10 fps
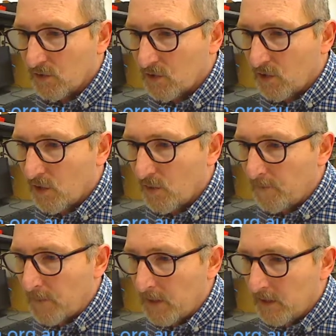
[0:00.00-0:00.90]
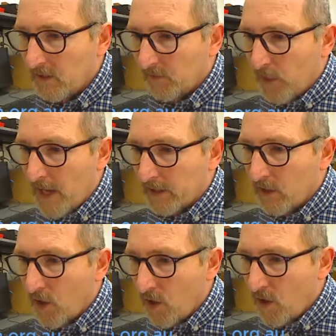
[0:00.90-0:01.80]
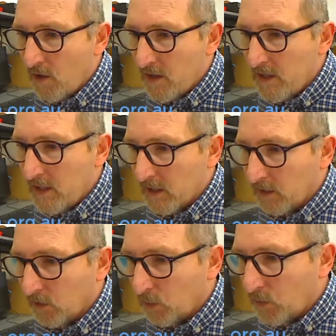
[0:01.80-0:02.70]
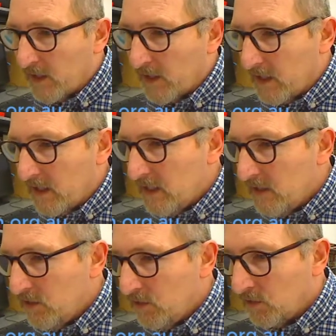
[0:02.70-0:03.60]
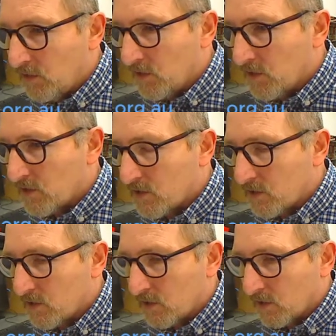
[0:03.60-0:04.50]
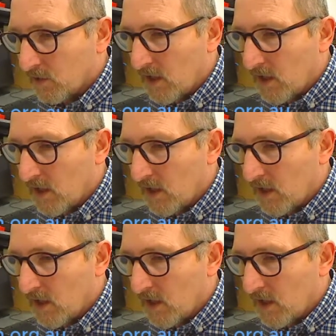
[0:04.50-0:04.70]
So if we had an eye here looking into this circuit,